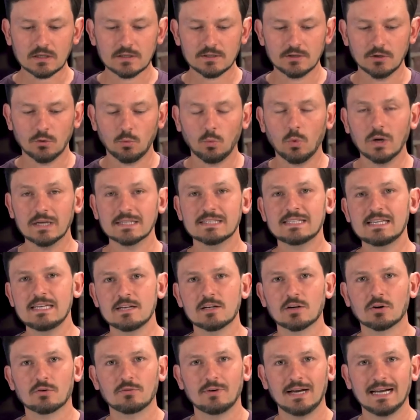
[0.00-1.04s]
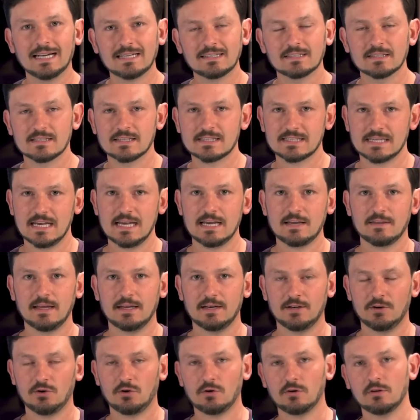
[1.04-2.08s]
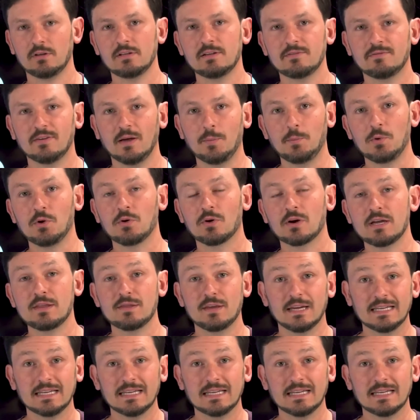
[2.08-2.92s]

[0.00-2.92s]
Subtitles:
was he correct in saying that in early February,